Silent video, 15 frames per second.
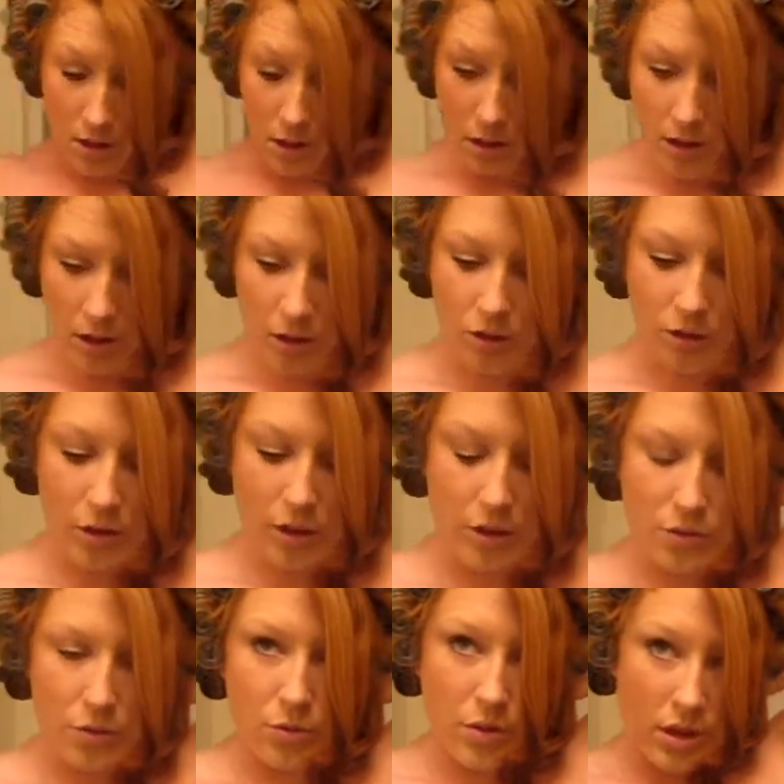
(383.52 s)
And you're going
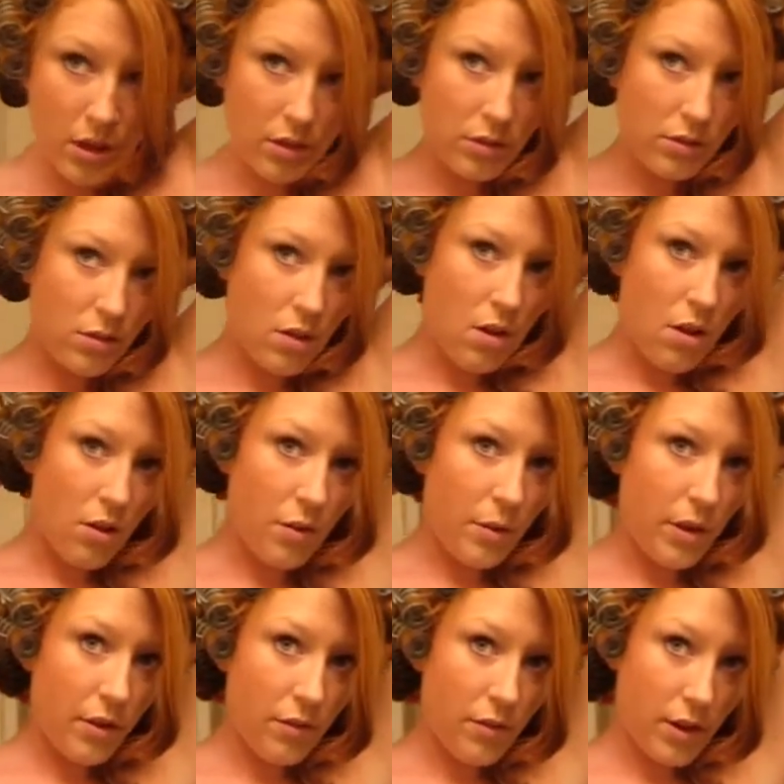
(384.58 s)
to do this all the
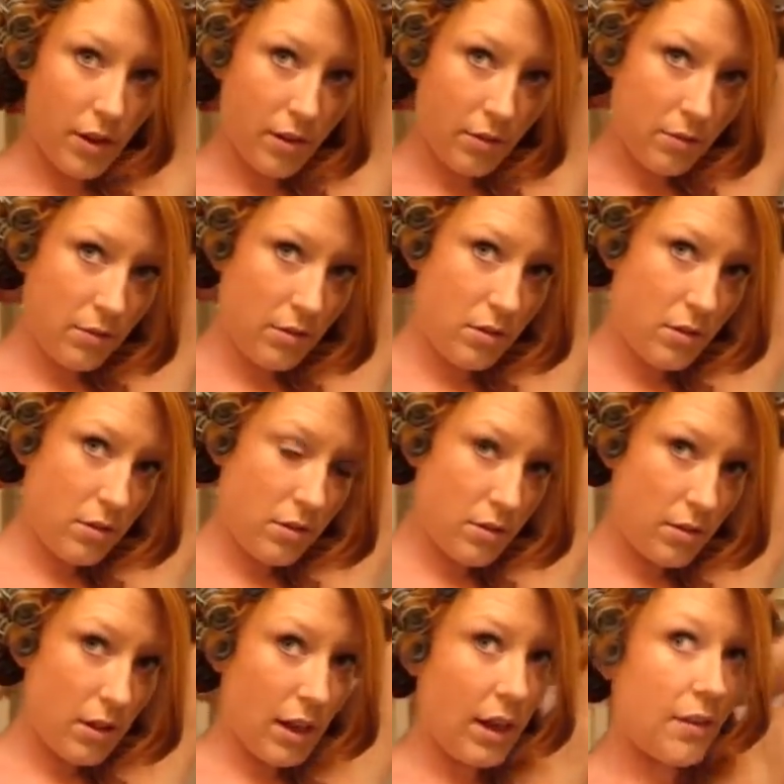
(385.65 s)
way around,
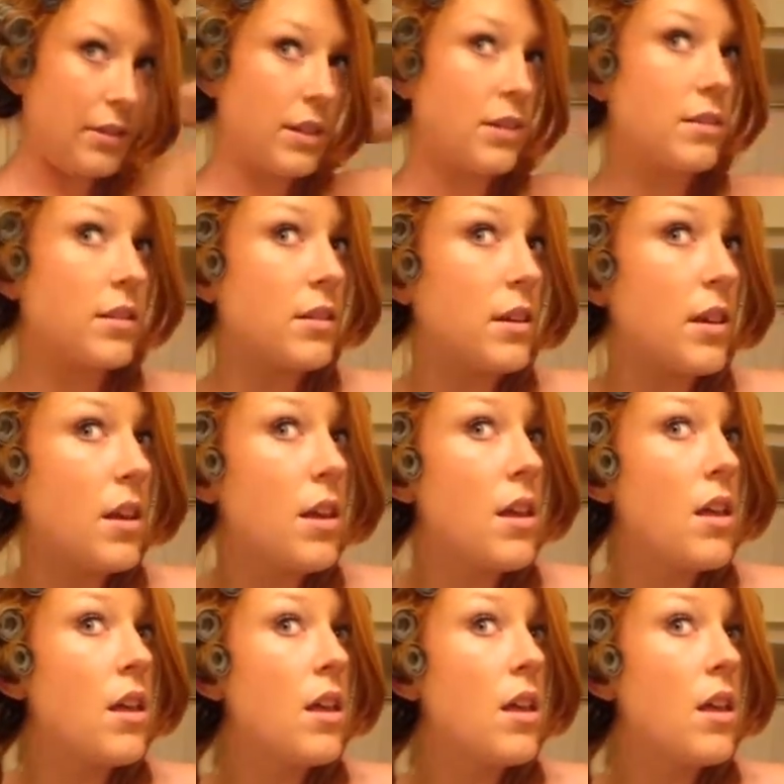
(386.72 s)
obviously.